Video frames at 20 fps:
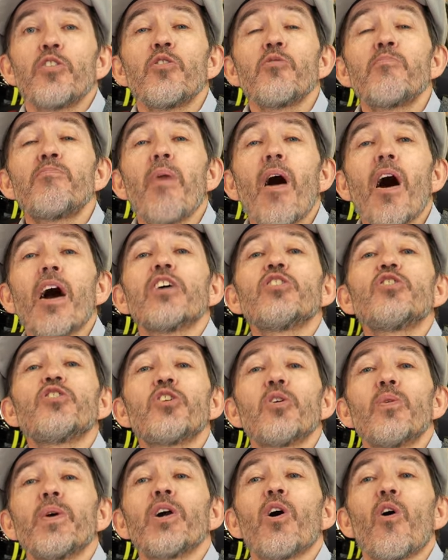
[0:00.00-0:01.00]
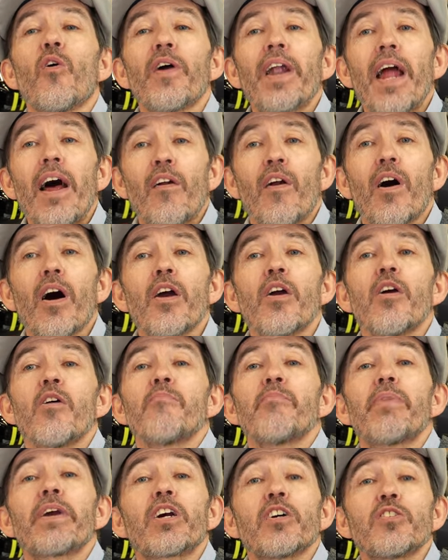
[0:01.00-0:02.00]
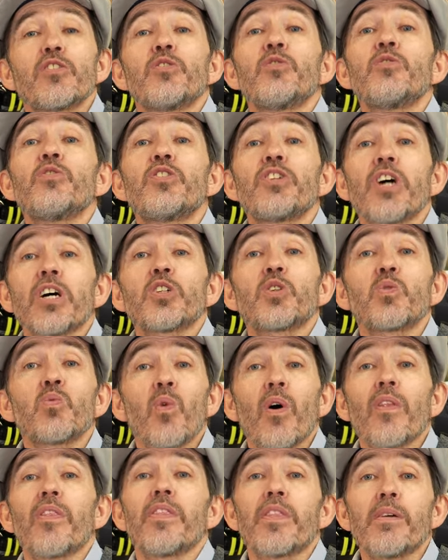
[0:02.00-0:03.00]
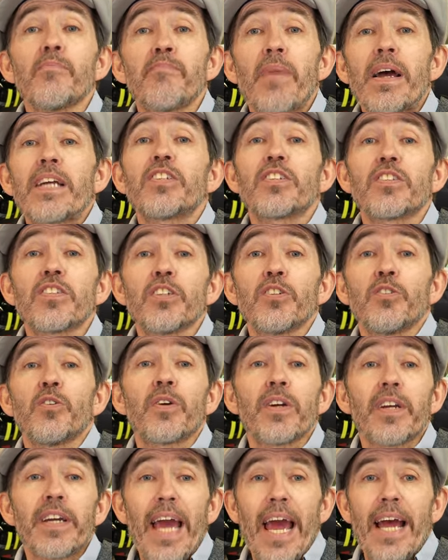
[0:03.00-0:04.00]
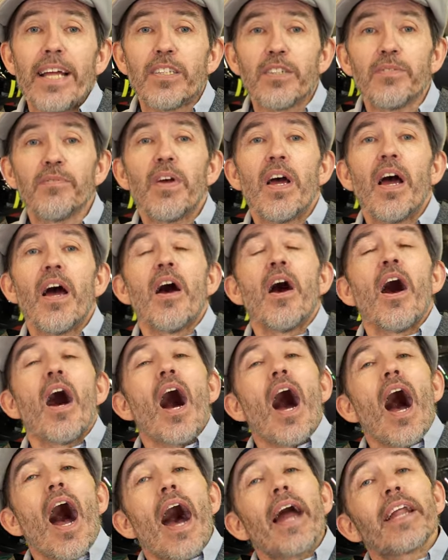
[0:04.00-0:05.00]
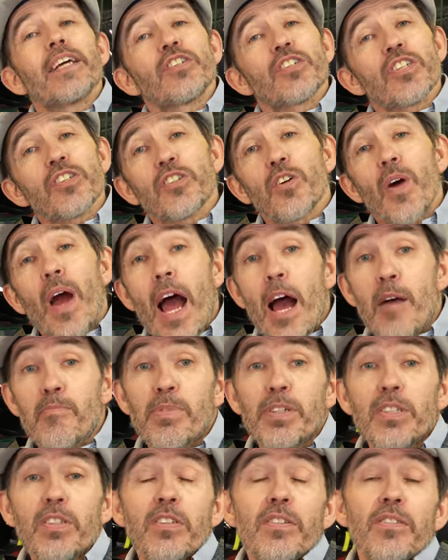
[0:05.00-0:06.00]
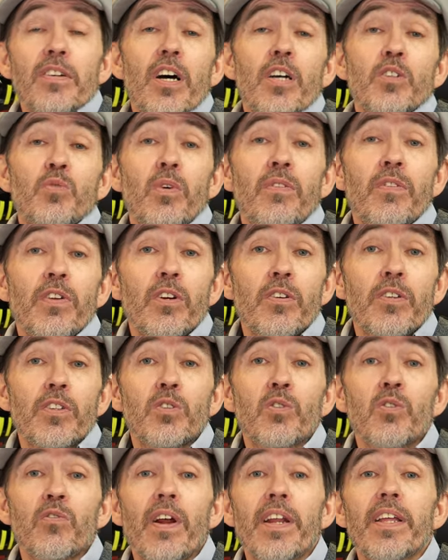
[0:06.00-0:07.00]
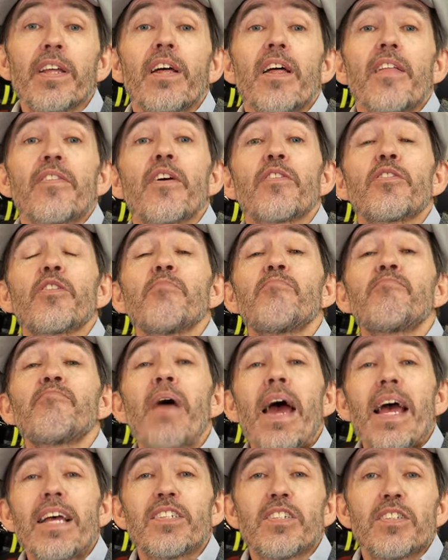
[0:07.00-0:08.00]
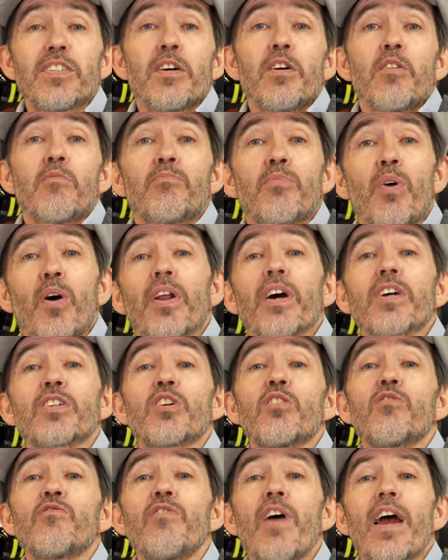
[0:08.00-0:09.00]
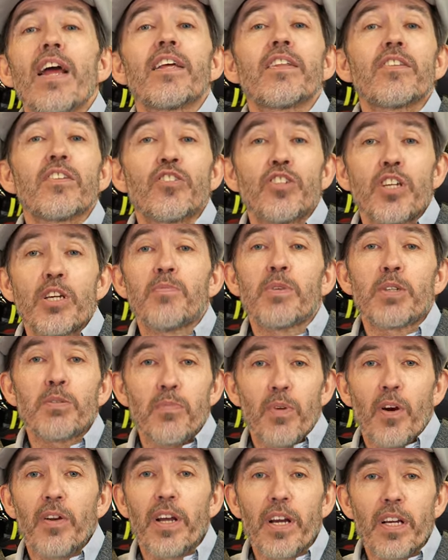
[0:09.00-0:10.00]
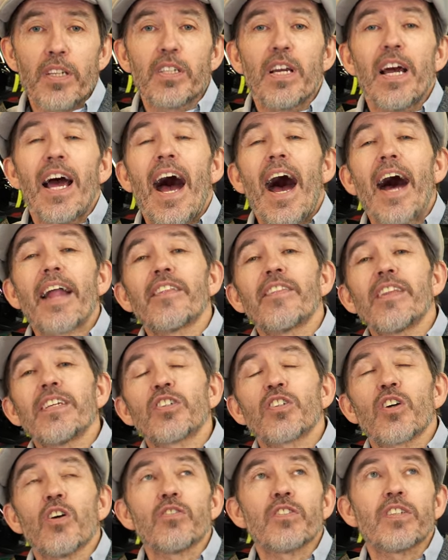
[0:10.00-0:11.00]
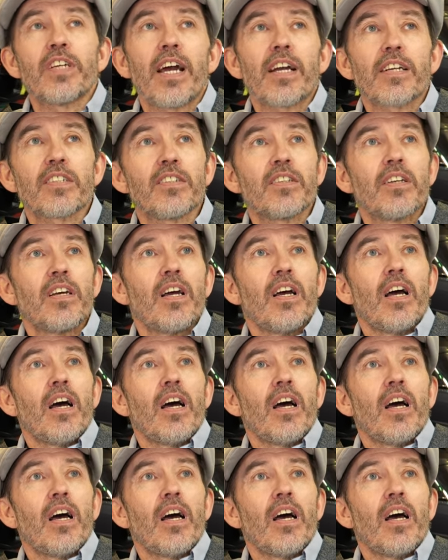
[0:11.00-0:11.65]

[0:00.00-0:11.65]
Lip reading: You buy a Shoei or an Arai because you just want the best that you can get. And it just so happens, as we've alluded to already, that the best products are rarely the cheapest products. And in this context,